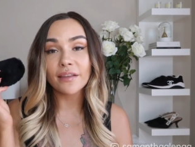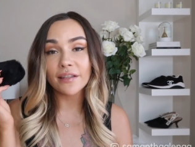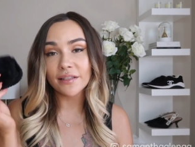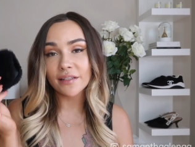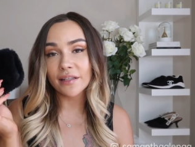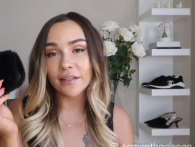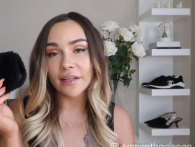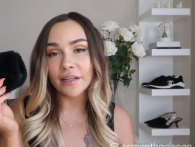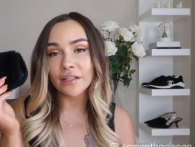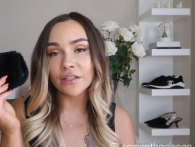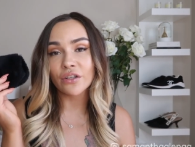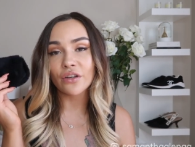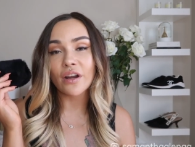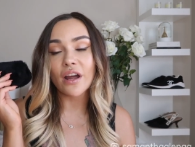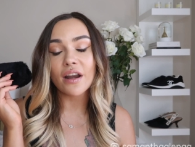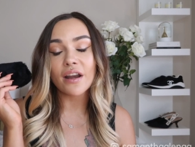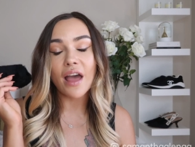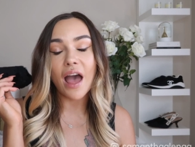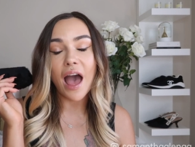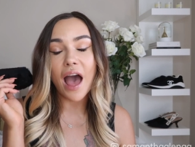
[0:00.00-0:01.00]
these things are
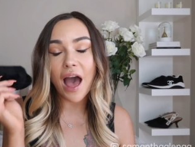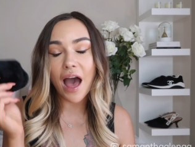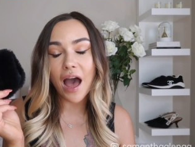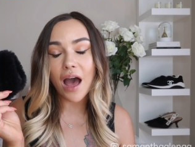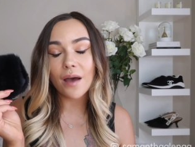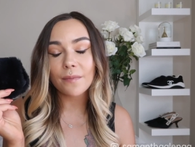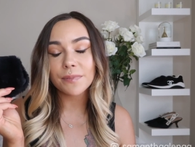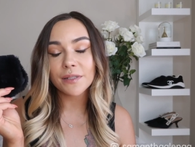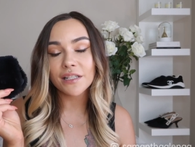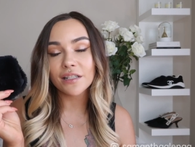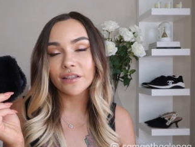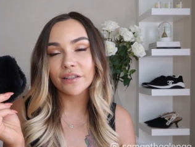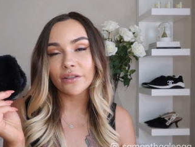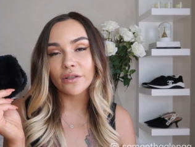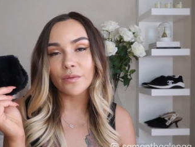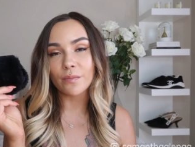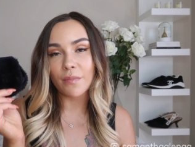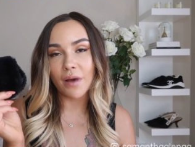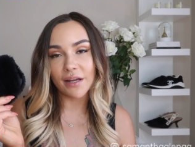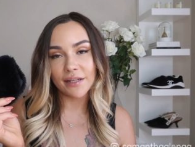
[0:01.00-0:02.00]
an
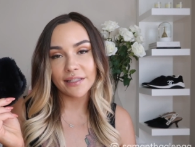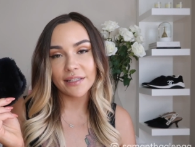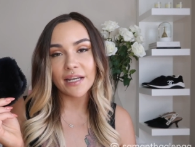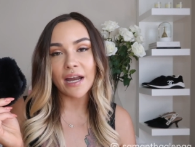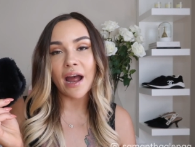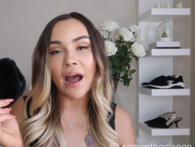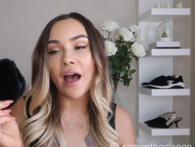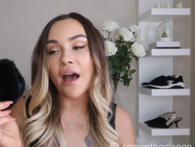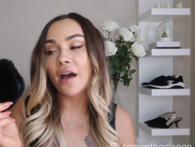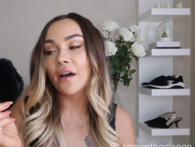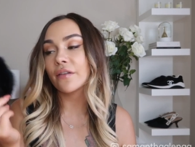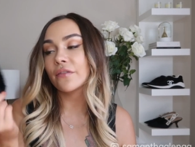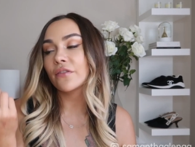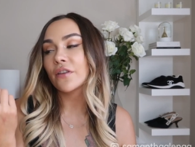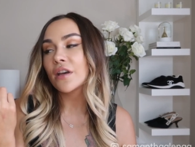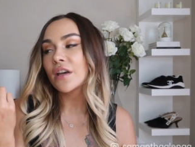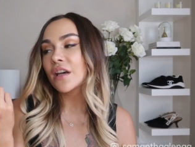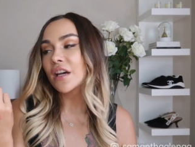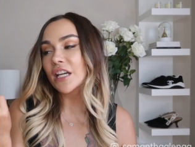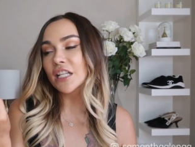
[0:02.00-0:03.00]
absolute must
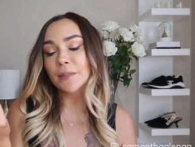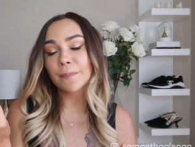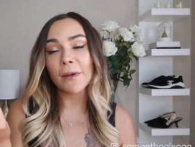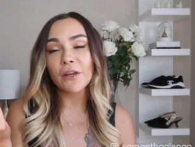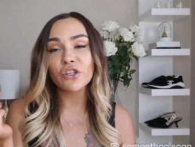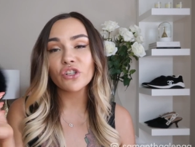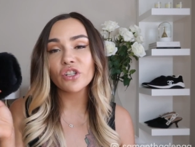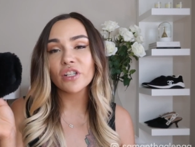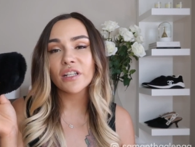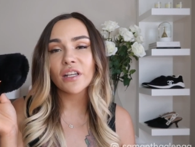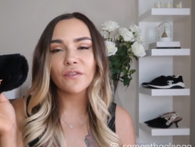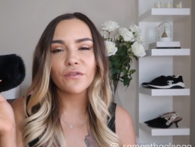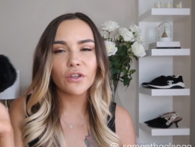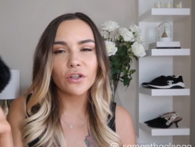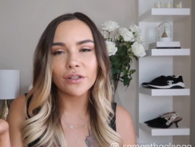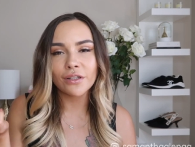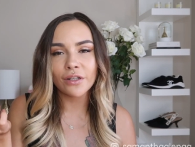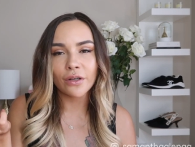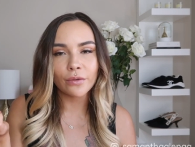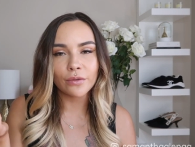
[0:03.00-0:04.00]
have, especially if
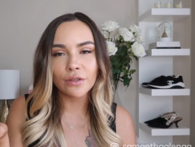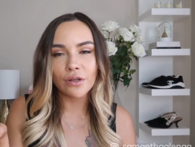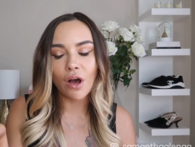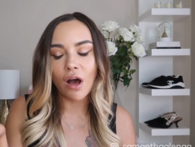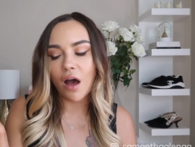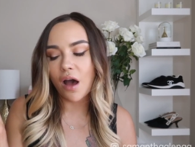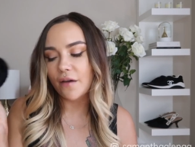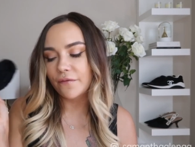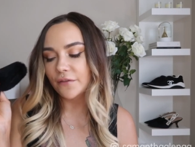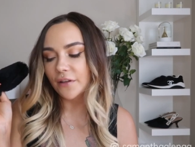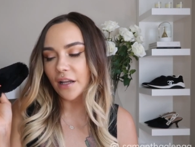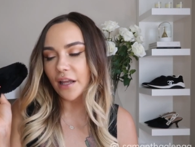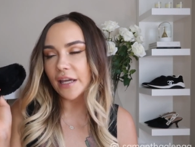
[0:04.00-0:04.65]
they're so soft.